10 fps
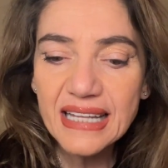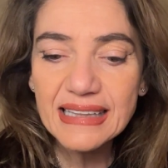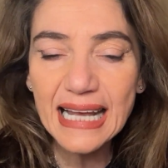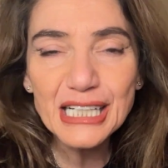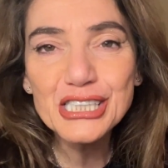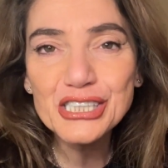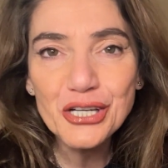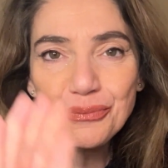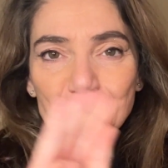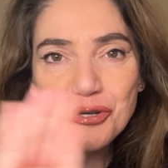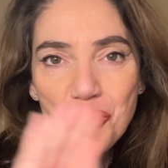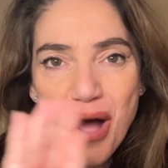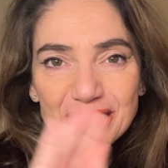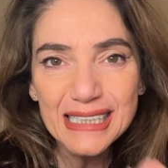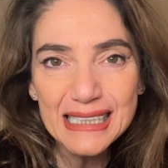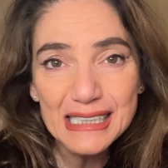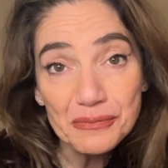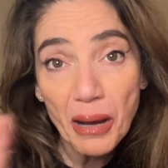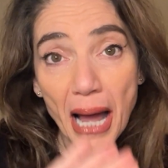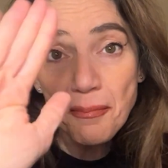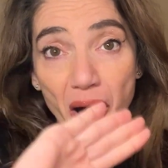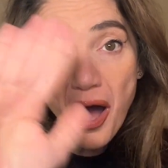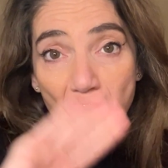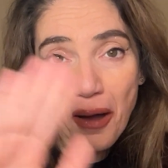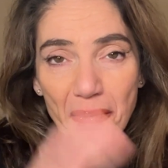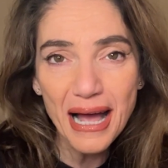Thank you so much for watching this. Bye, Mom.